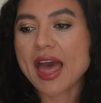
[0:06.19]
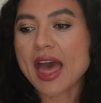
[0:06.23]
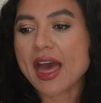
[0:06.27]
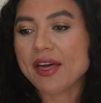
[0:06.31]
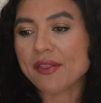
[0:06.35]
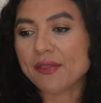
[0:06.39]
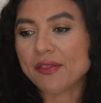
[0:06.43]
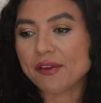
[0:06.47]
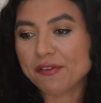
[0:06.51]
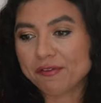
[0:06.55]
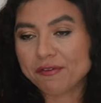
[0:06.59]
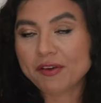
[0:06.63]

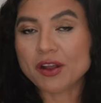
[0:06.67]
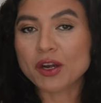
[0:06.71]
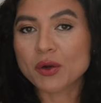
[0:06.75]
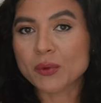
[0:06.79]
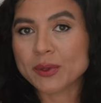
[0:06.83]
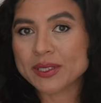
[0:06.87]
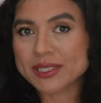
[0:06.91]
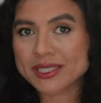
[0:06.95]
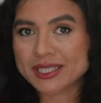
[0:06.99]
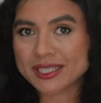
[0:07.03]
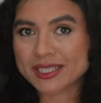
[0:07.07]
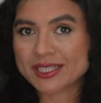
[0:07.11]
and the
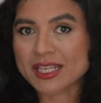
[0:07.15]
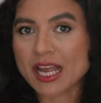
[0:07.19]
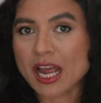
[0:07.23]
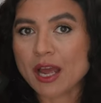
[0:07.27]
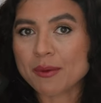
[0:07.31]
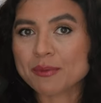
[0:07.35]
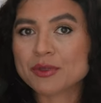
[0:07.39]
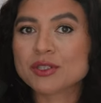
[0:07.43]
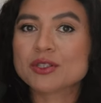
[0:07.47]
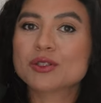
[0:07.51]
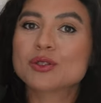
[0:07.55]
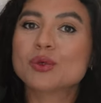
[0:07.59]
following
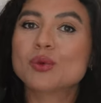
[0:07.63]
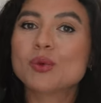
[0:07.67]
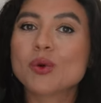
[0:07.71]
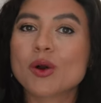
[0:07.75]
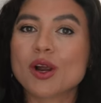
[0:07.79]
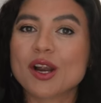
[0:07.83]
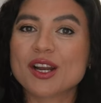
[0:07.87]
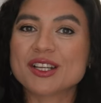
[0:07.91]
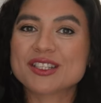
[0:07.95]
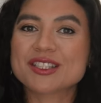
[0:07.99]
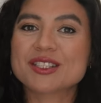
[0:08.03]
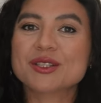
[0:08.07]
steps
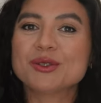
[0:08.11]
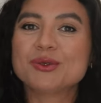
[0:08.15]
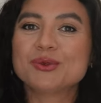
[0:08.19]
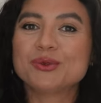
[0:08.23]
towards